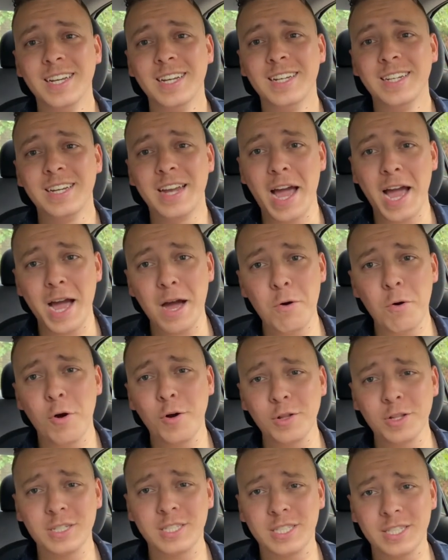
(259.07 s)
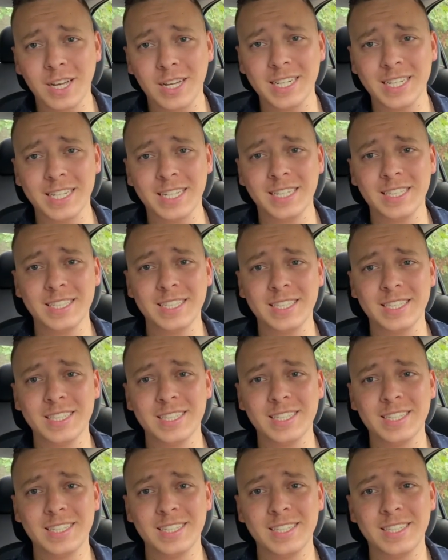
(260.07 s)
now all of a sudden,
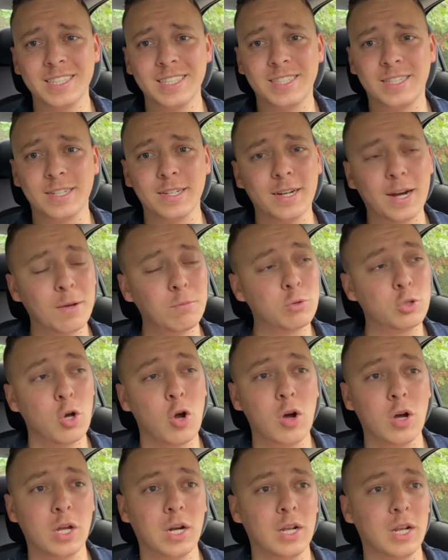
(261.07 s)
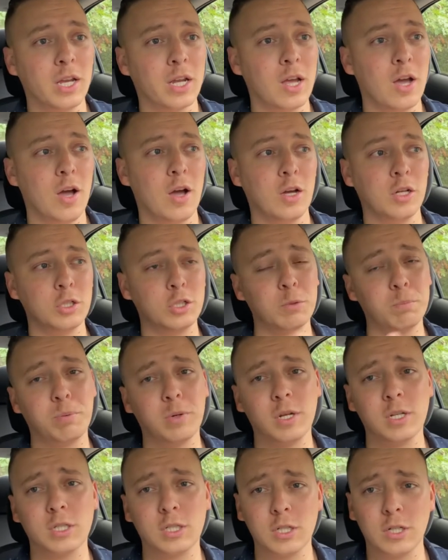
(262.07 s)
dude, I'm talking to like a hundred
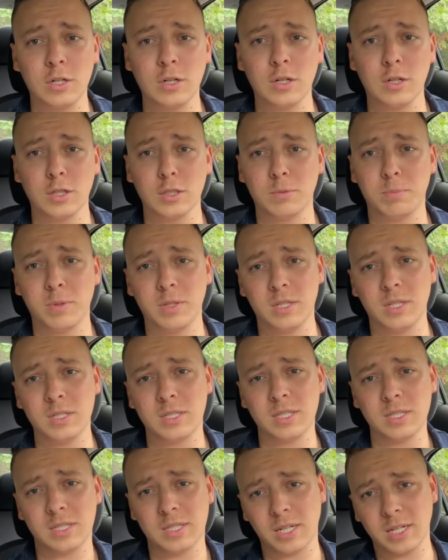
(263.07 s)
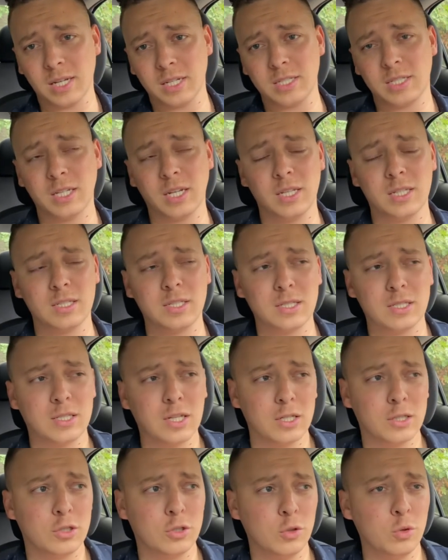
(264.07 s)
plus girls. But this is like I said, this is
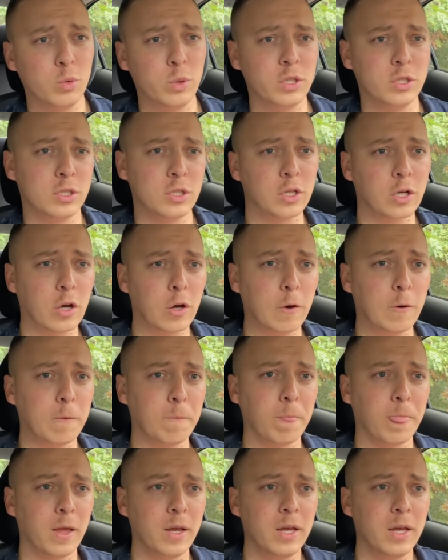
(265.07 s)
like two weeks ago.